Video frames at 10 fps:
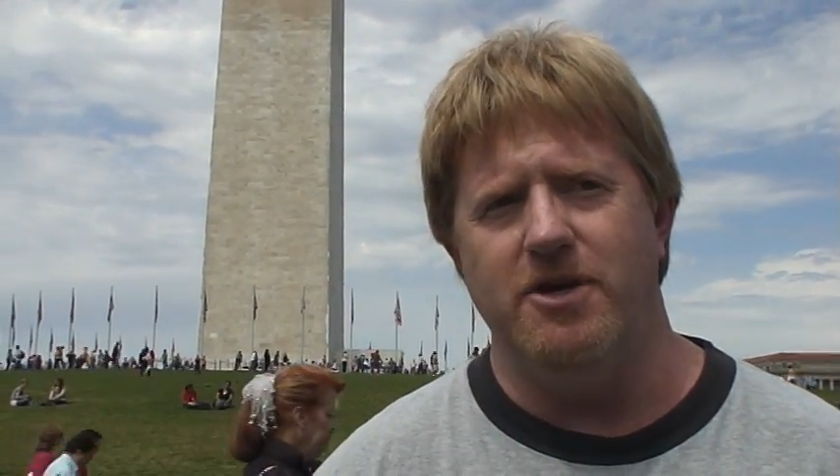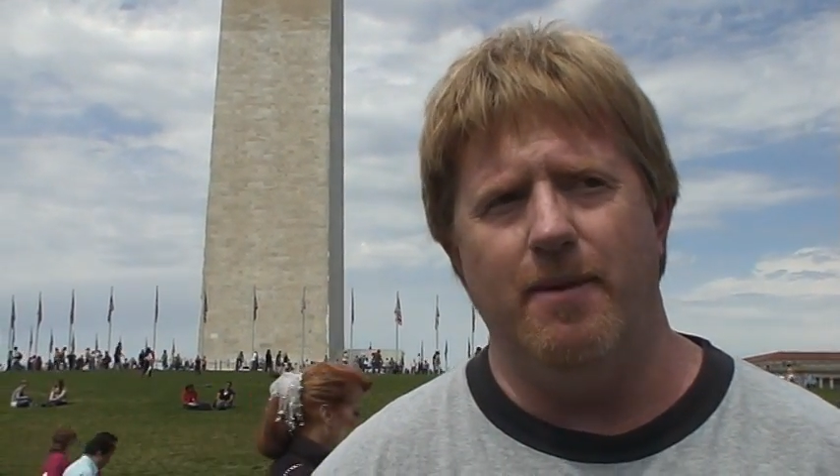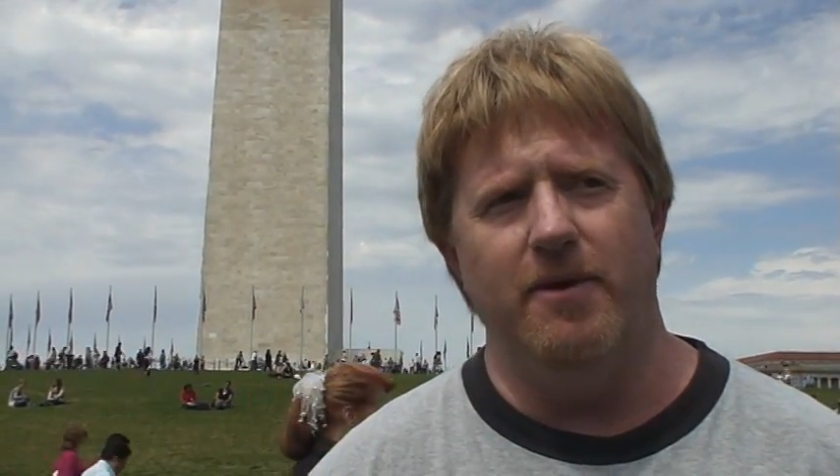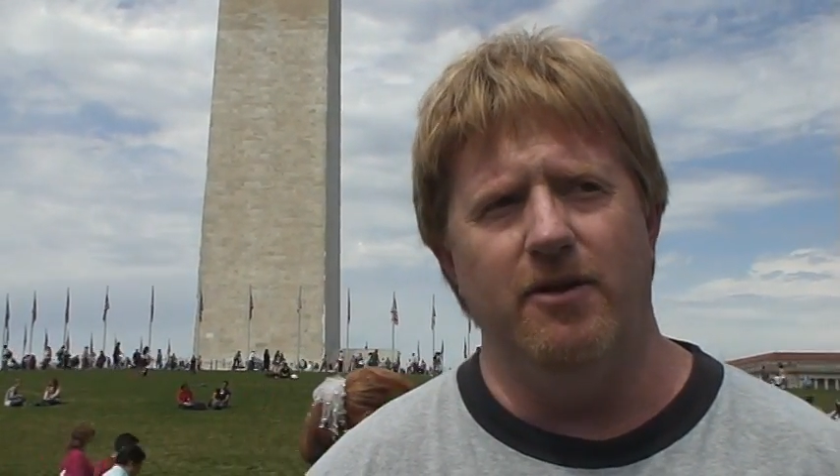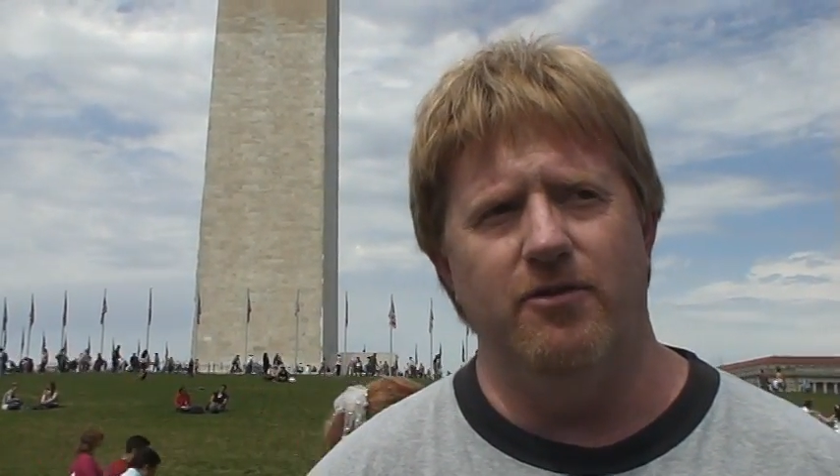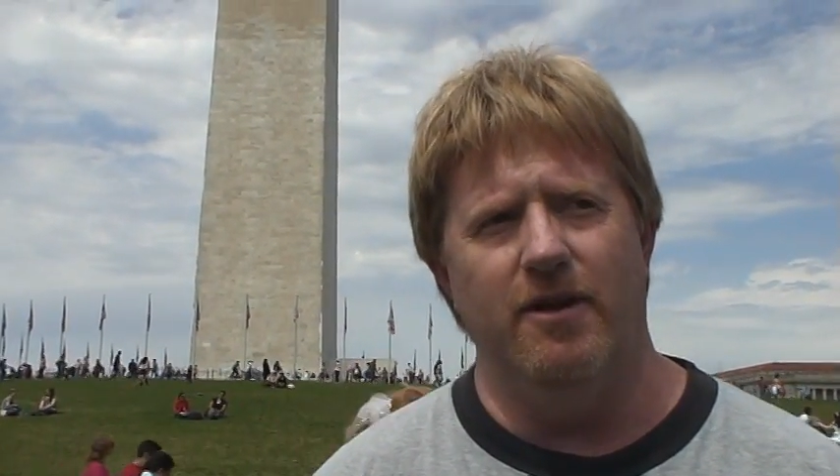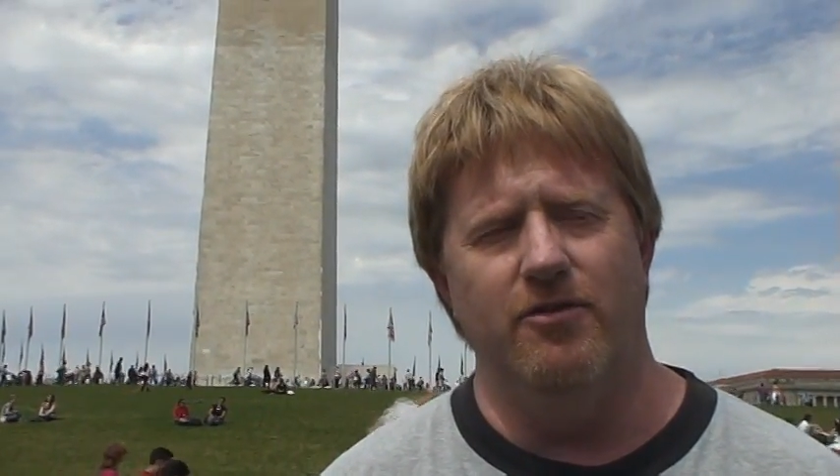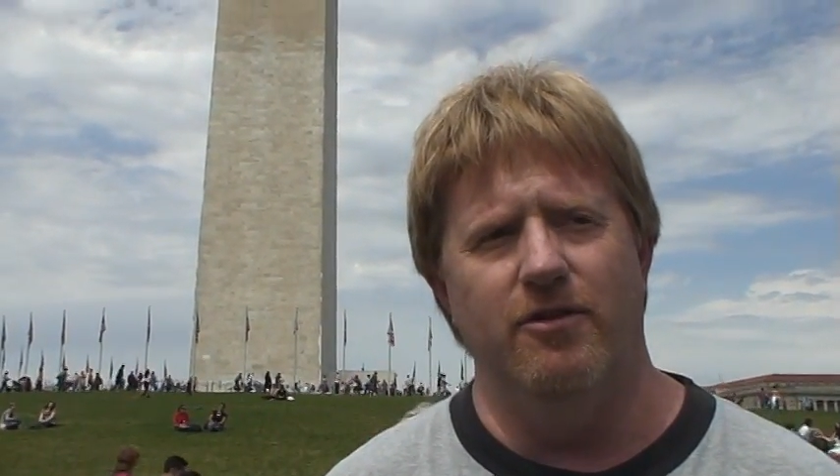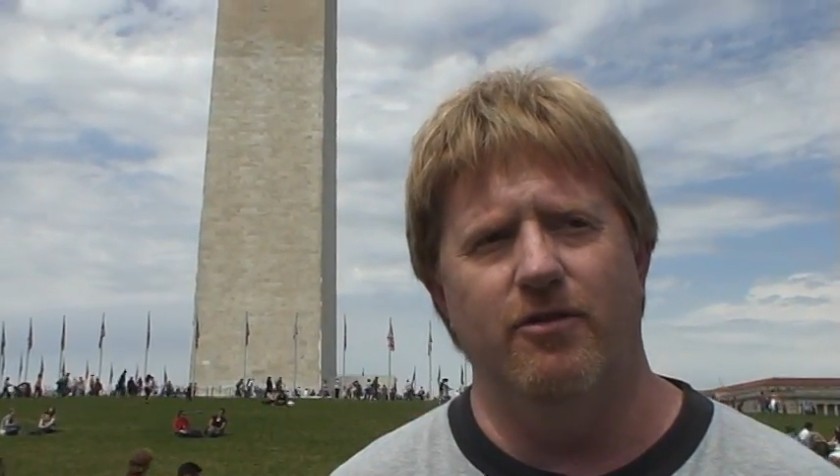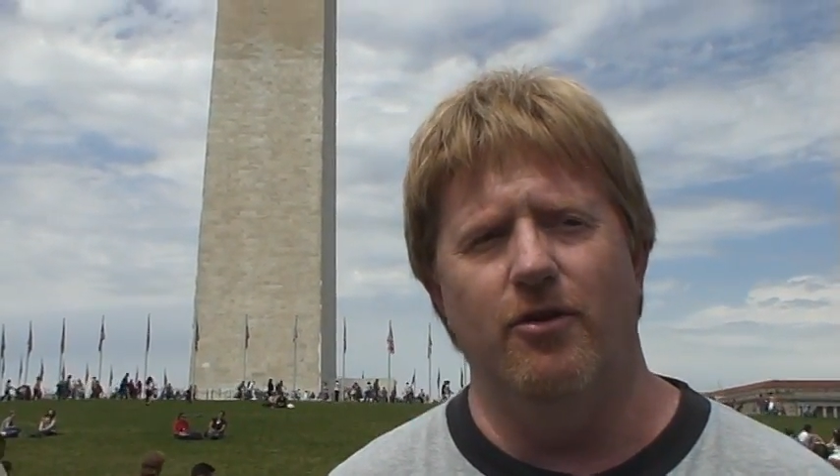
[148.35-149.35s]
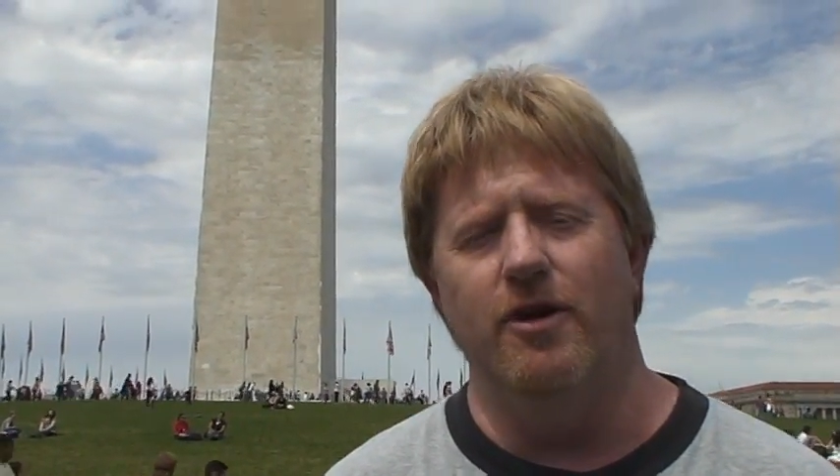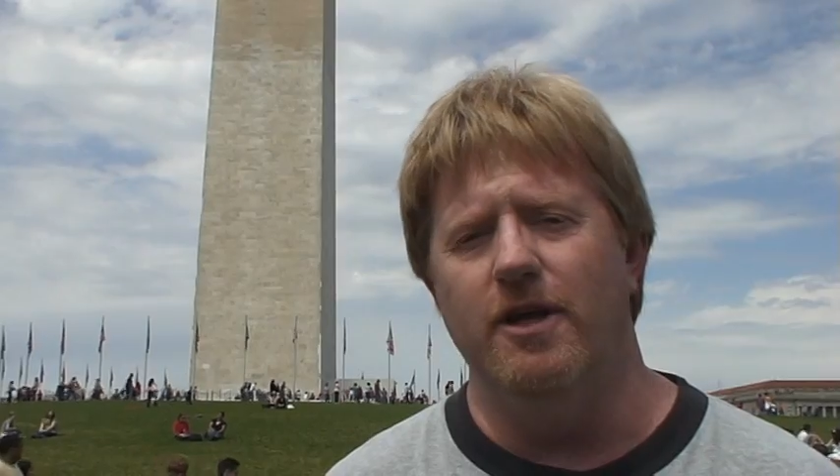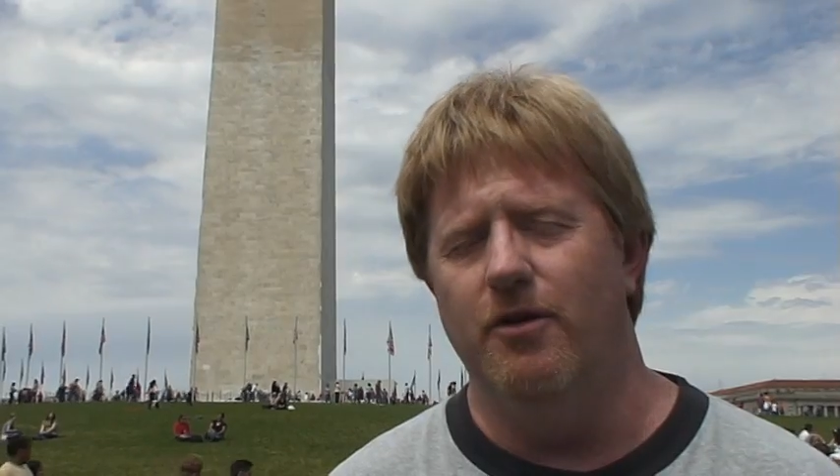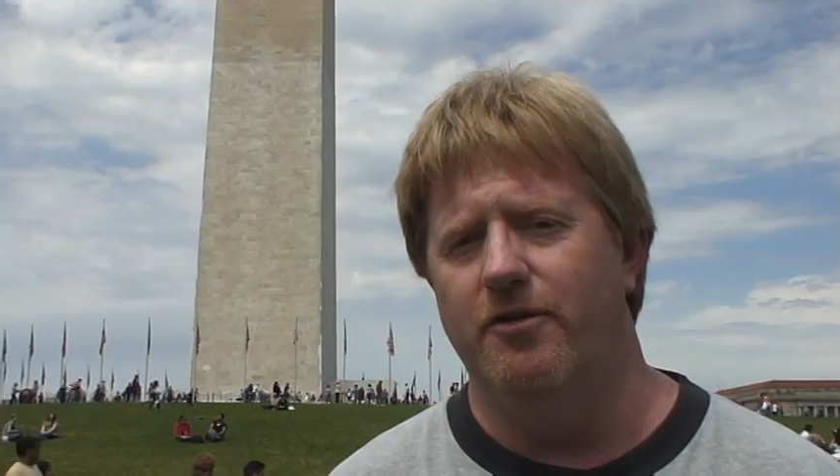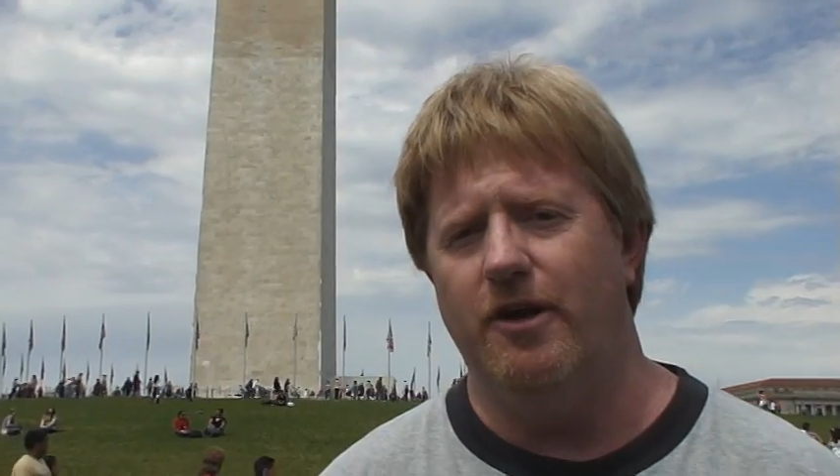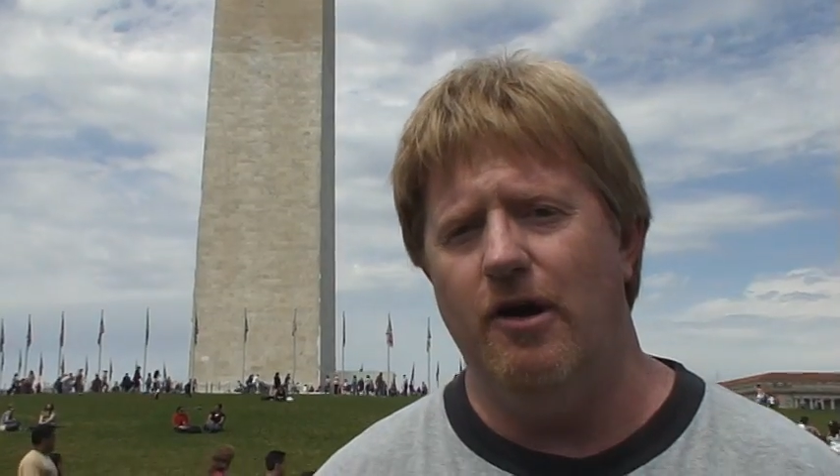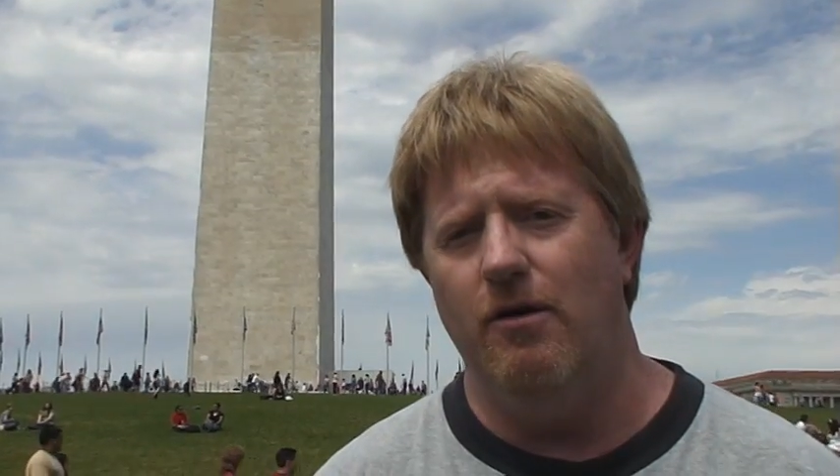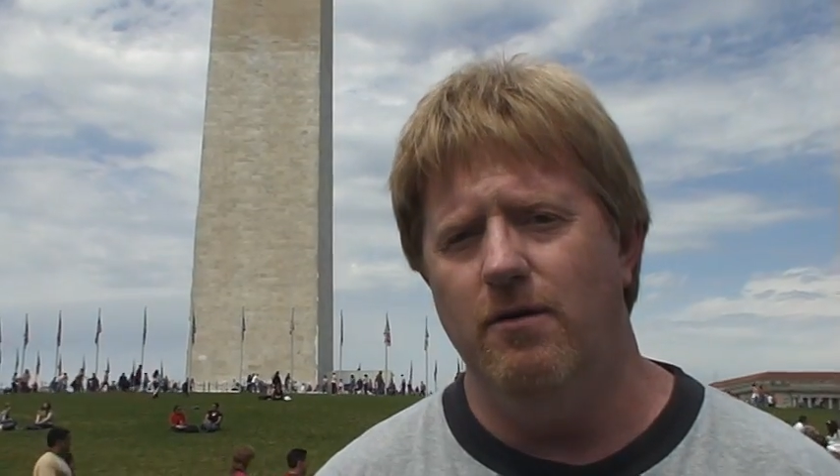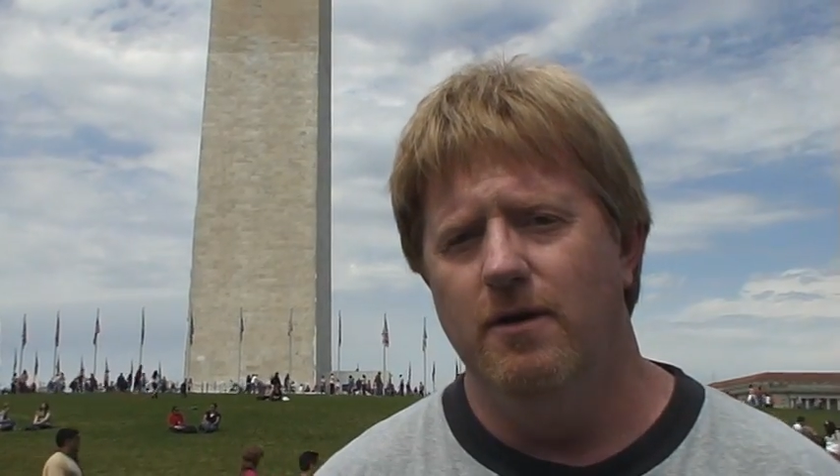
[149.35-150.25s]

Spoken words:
Japanese citizens 30 years ago,